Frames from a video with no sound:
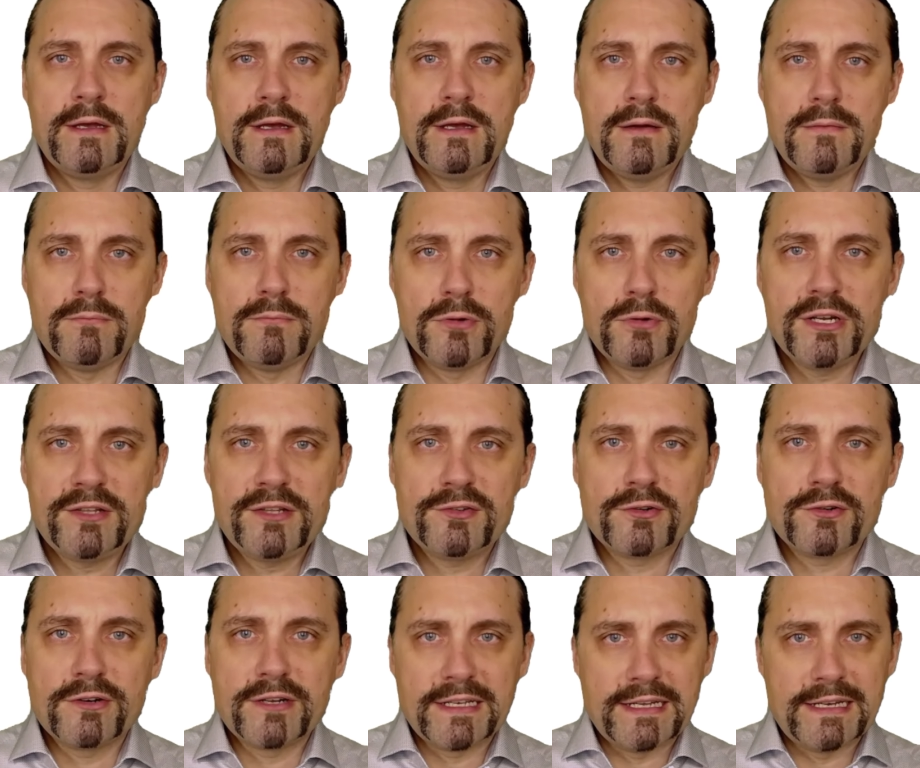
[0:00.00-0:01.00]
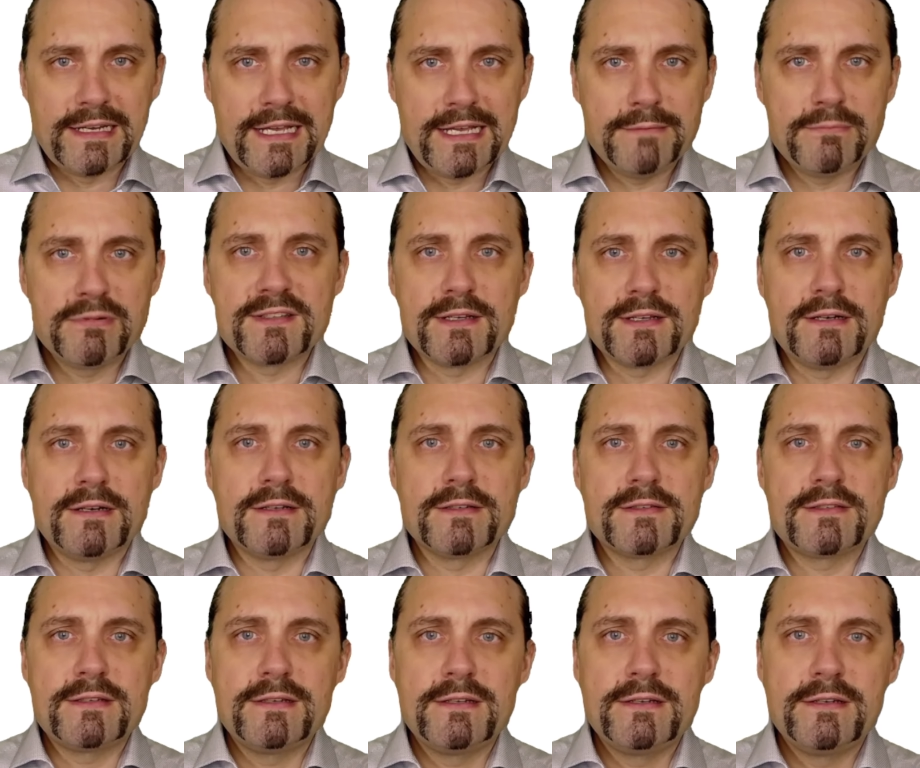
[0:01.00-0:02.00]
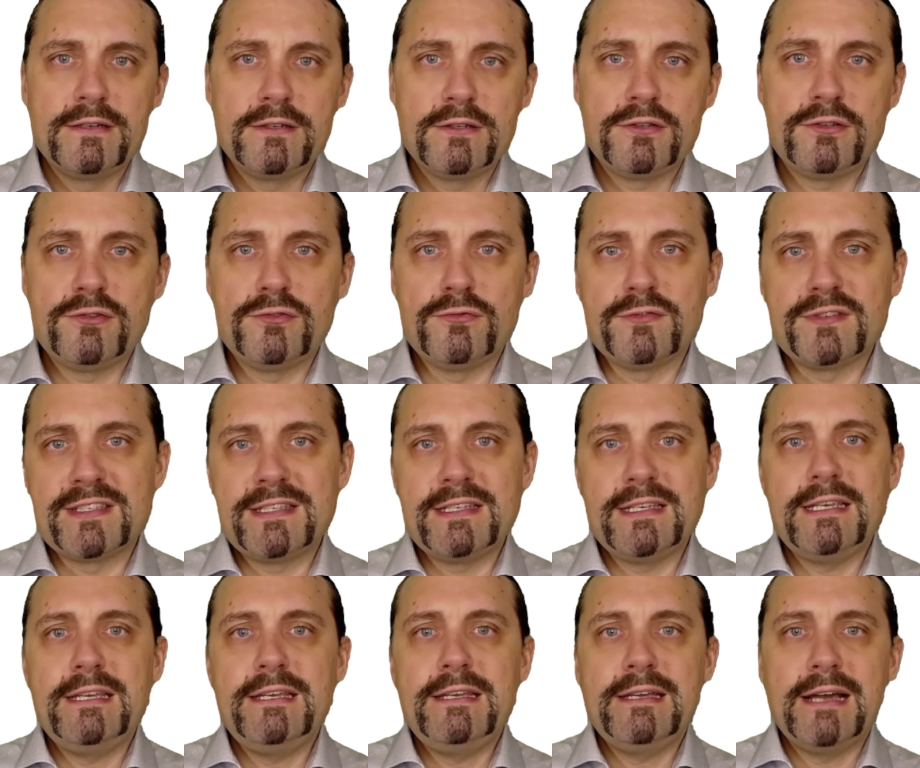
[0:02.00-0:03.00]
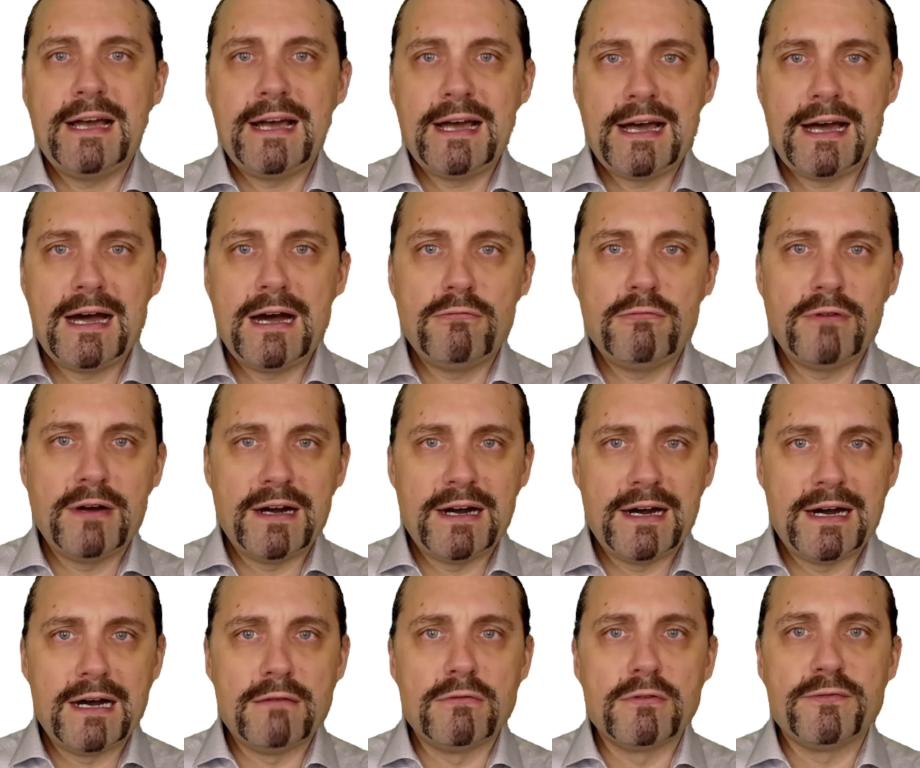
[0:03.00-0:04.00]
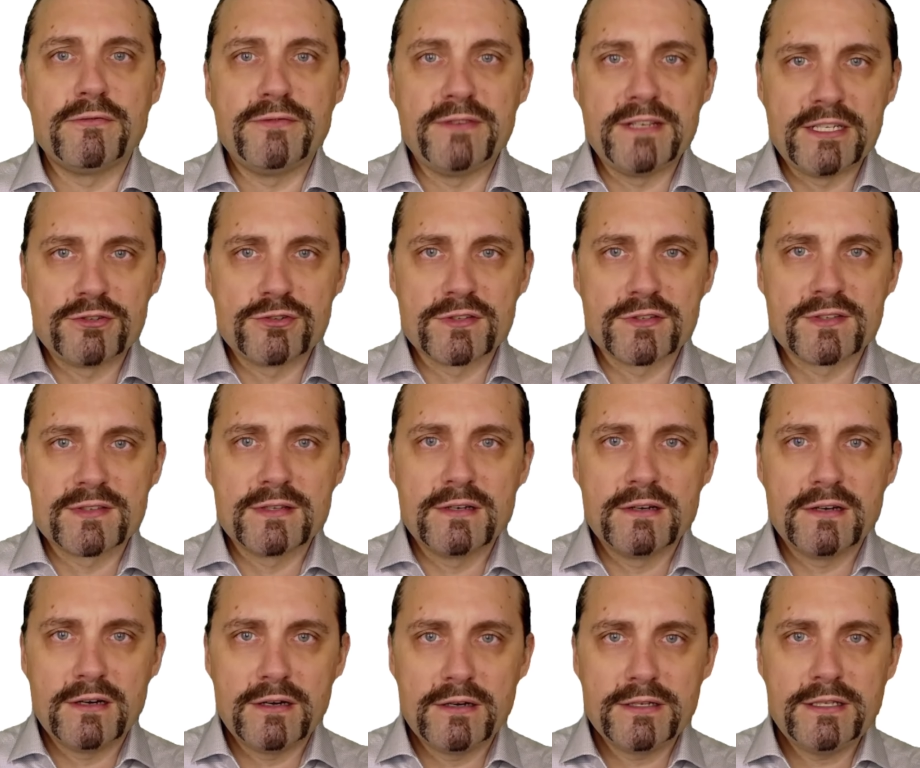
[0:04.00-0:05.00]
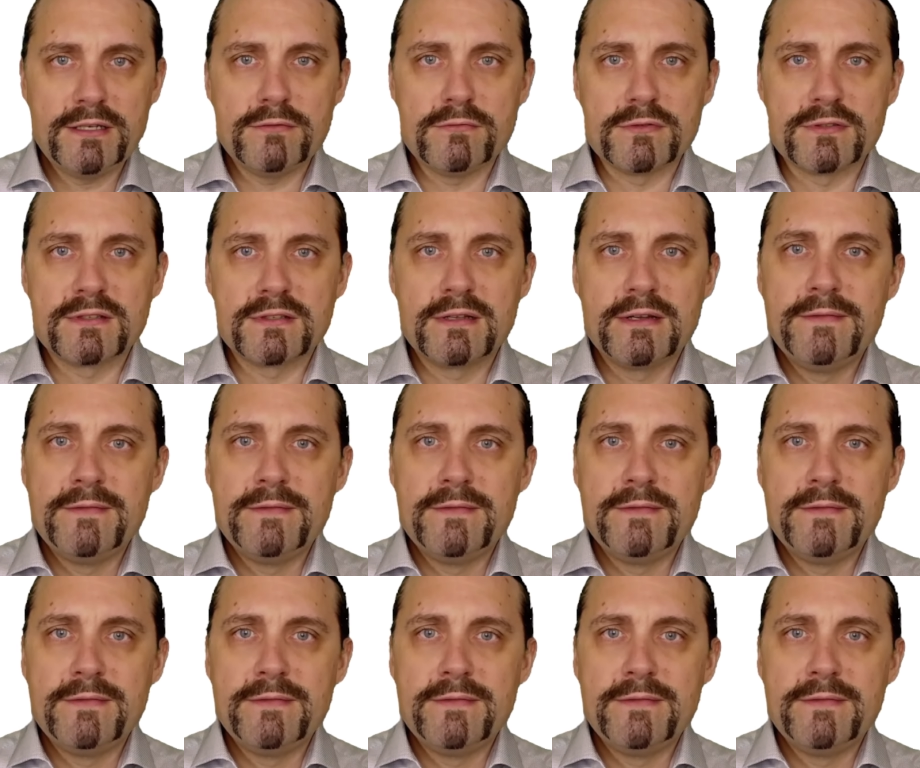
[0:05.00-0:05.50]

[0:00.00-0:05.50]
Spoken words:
Monitoring enables us to see how our features are used.